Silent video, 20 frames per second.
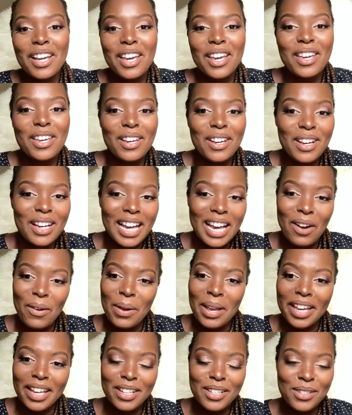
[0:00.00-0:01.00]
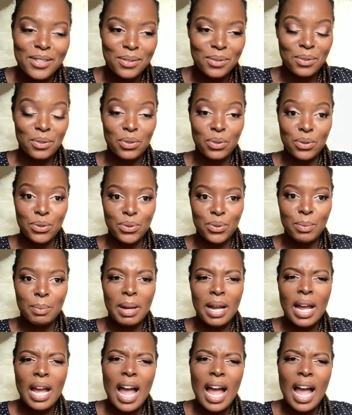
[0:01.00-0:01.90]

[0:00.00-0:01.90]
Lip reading: you're going into YouTube.